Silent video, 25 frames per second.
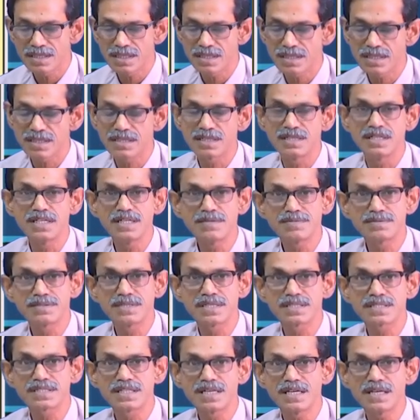then it leaves
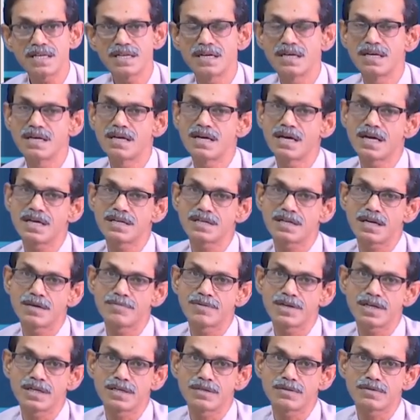the cell and
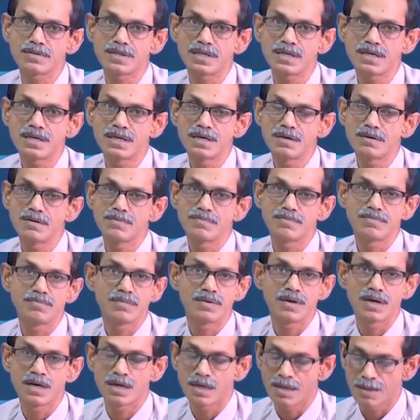coming into the
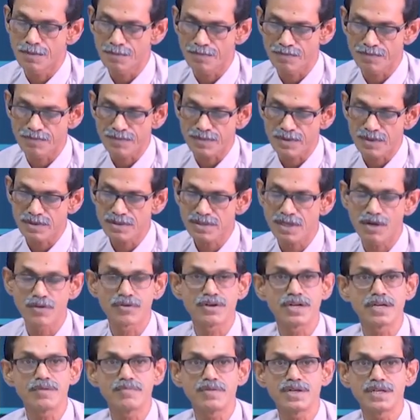
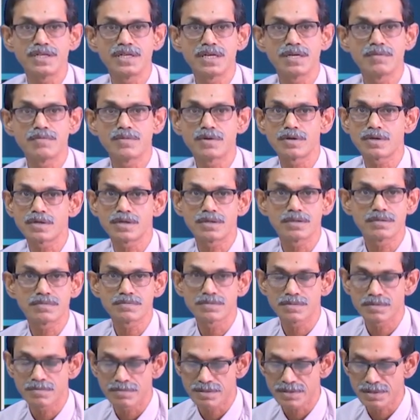surrounding medium or
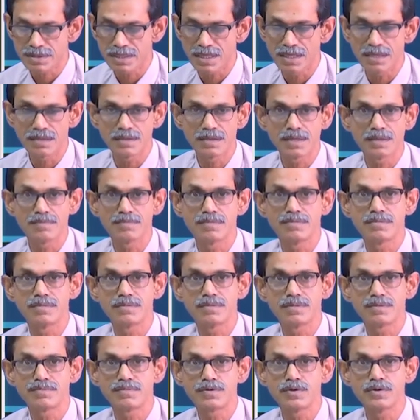
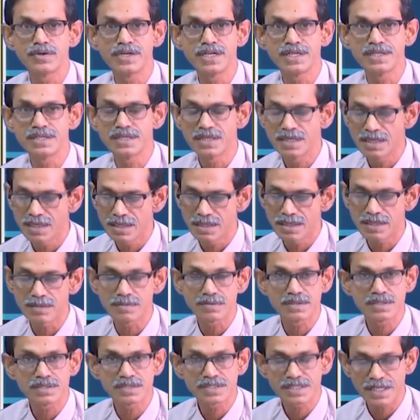fluid
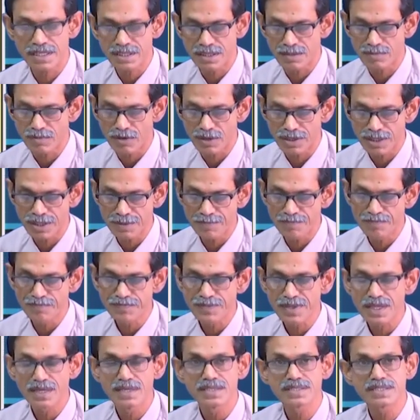inside the body.
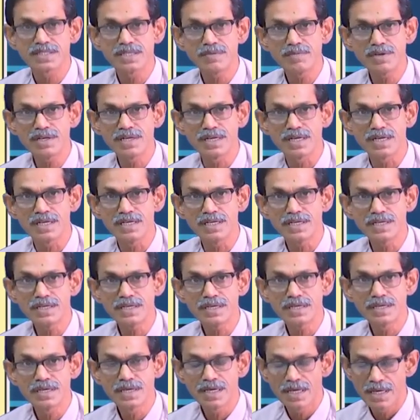
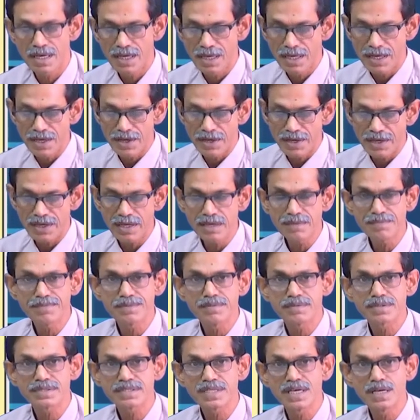Similarly, if
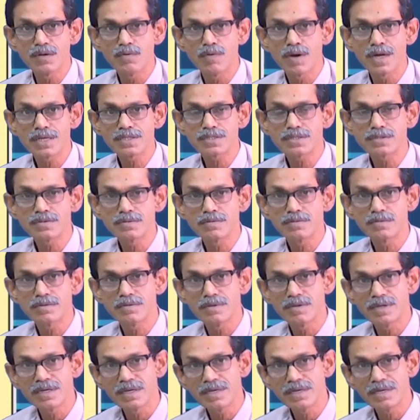cell wants to